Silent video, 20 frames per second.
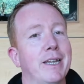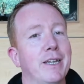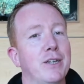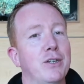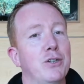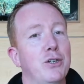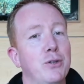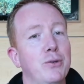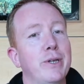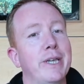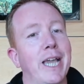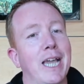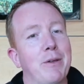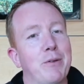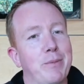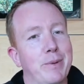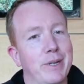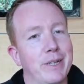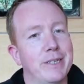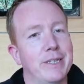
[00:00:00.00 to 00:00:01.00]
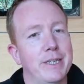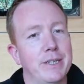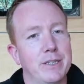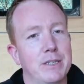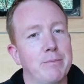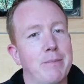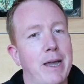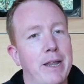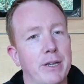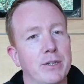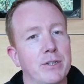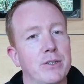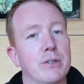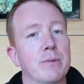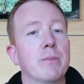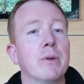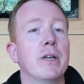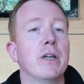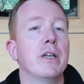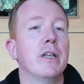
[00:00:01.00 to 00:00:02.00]
adding new capabilities to manage
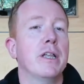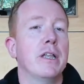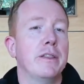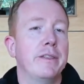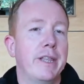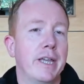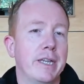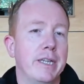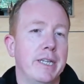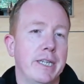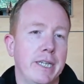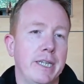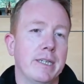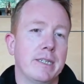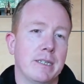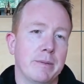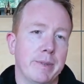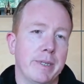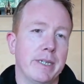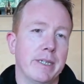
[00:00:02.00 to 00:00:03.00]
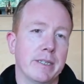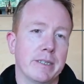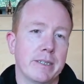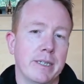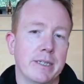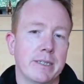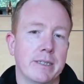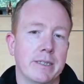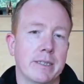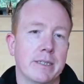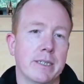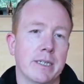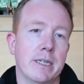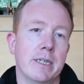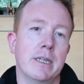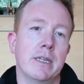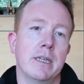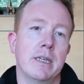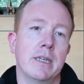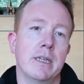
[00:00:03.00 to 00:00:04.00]
them. There needs to be
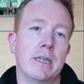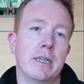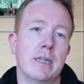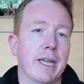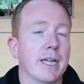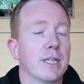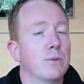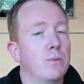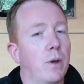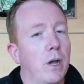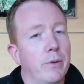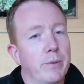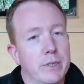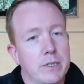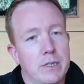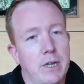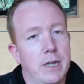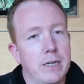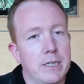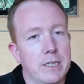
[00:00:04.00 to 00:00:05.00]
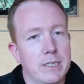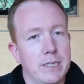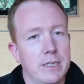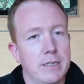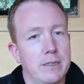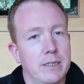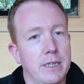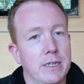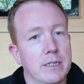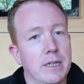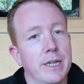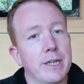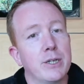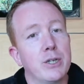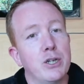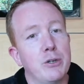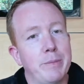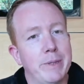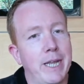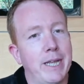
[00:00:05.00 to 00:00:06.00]
consistency. That's why we're starting to see things like
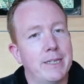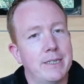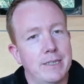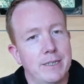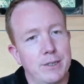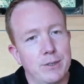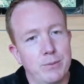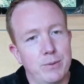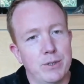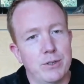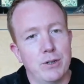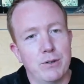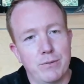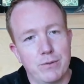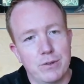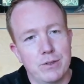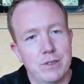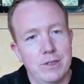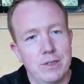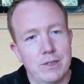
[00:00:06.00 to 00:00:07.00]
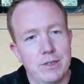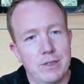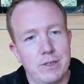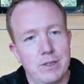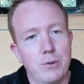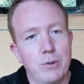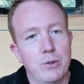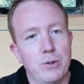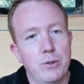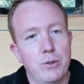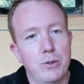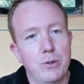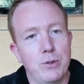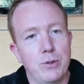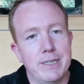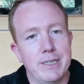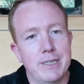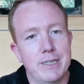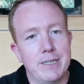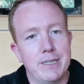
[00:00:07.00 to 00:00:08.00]
Kubernetes, which obviously, you know,
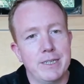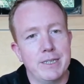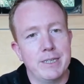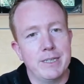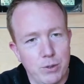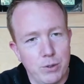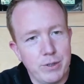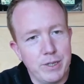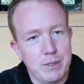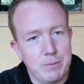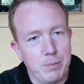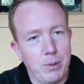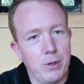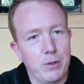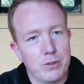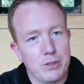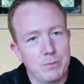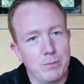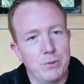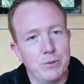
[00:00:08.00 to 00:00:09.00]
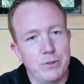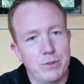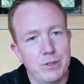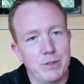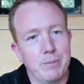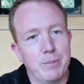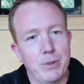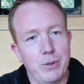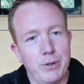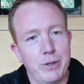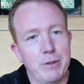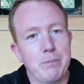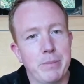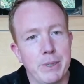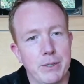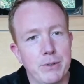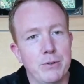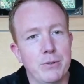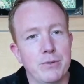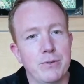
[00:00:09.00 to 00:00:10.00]
automates heavily what is possible to deploy and
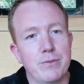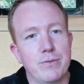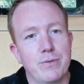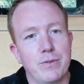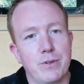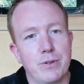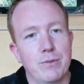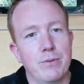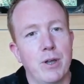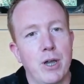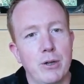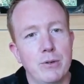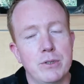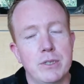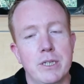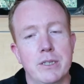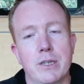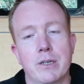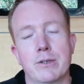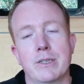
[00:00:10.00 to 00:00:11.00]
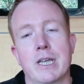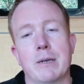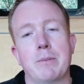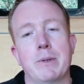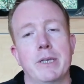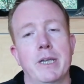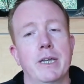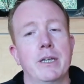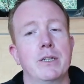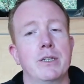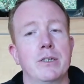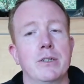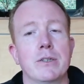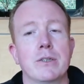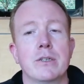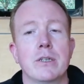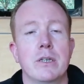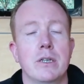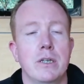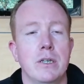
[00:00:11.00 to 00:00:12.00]
build for hosting those
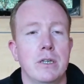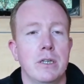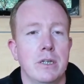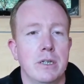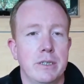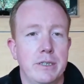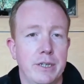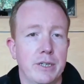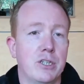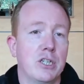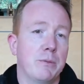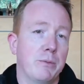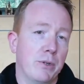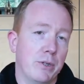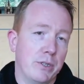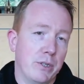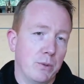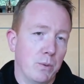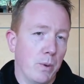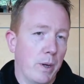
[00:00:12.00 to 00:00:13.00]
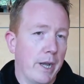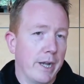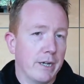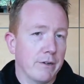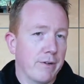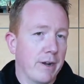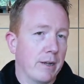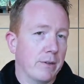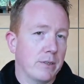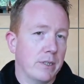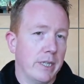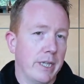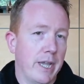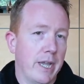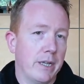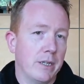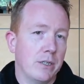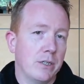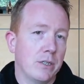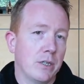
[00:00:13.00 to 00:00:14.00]
applications, distributed wider out to the
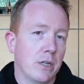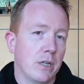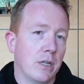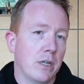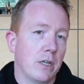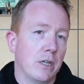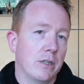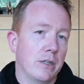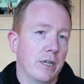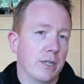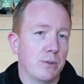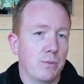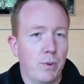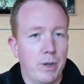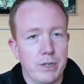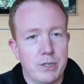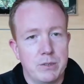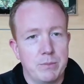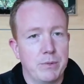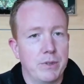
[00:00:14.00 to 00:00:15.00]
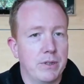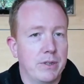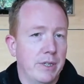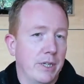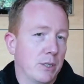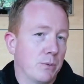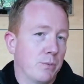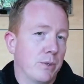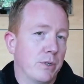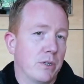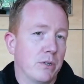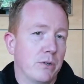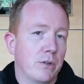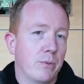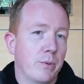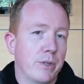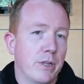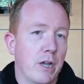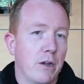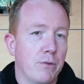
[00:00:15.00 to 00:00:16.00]
edge. That's why some of the things we're
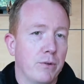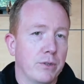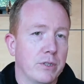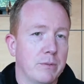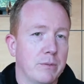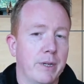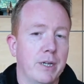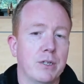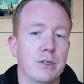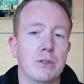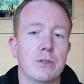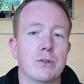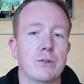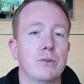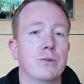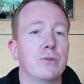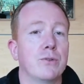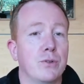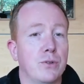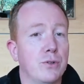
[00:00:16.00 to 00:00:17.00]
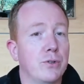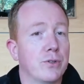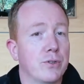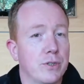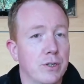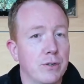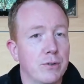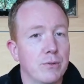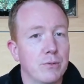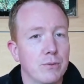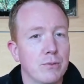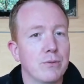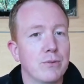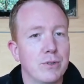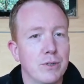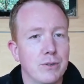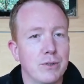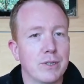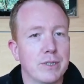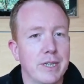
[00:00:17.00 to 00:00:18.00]
doing with our automation tools also
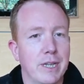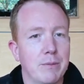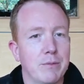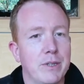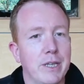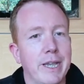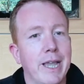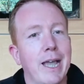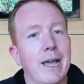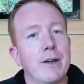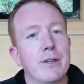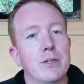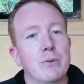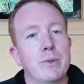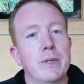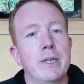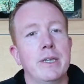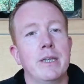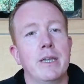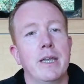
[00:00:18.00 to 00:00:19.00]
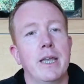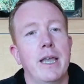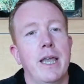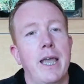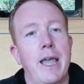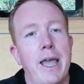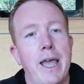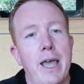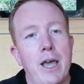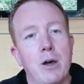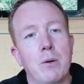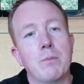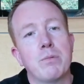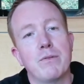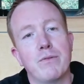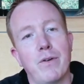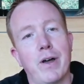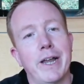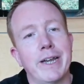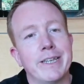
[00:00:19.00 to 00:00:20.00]
do the same thing. How do we help
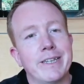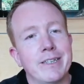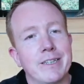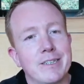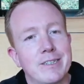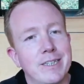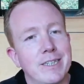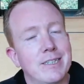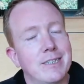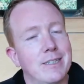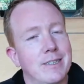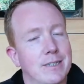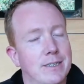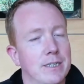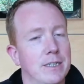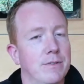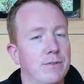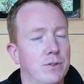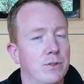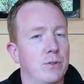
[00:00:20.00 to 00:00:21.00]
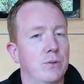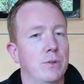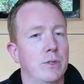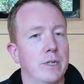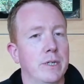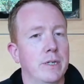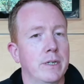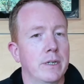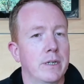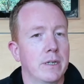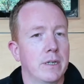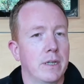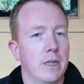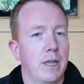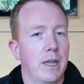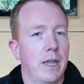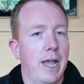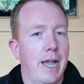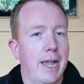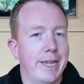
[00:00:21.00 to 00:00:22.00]
provide consistency of tooling
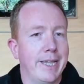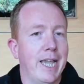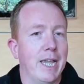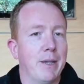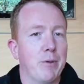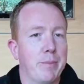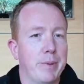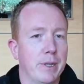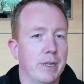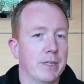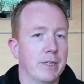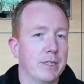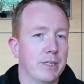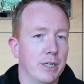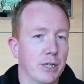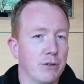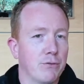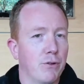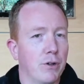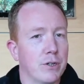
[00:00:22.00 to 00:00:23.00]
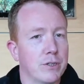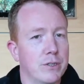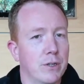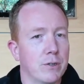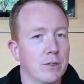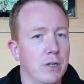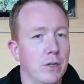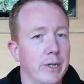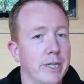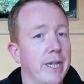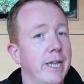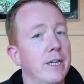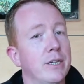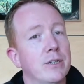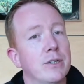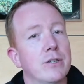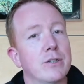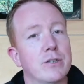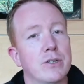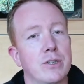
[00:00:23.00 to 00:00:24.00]
and capability across those
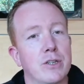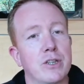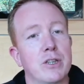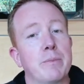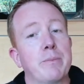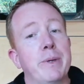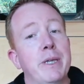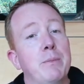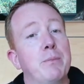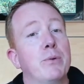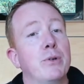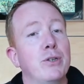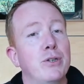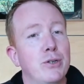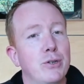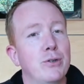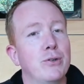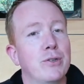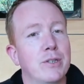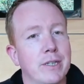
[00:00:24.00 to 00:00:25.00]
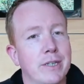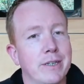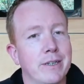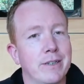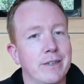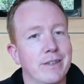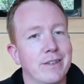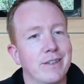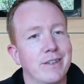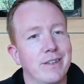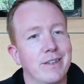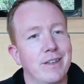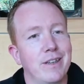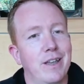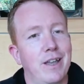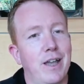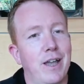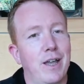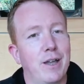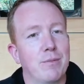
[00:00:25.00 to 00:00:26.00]
locations so that the people using,
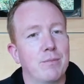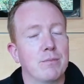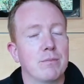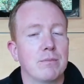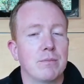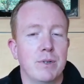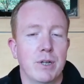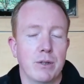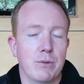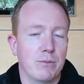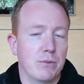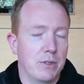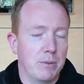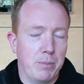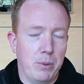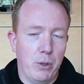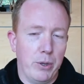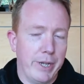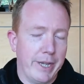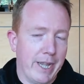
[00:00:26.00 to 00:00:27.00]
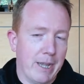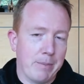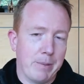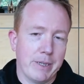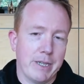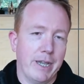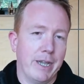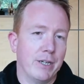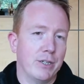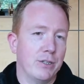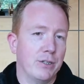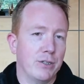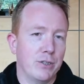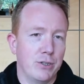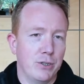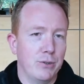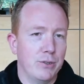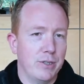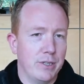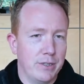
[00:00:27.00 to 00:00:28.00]
you know, deploying
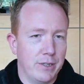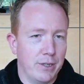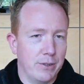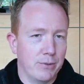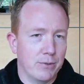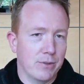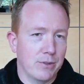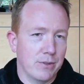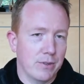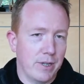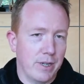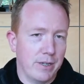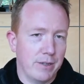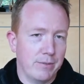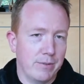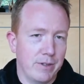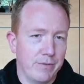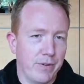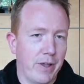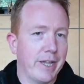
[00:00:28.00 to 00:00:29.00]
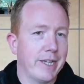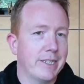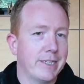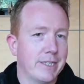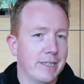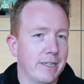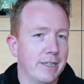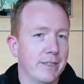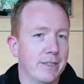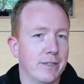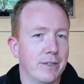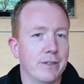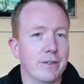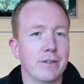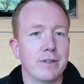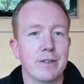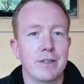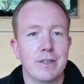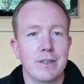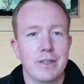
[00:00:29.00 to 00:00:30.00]
applications, using those devices
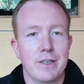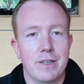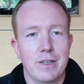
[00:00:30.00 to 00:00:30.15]
and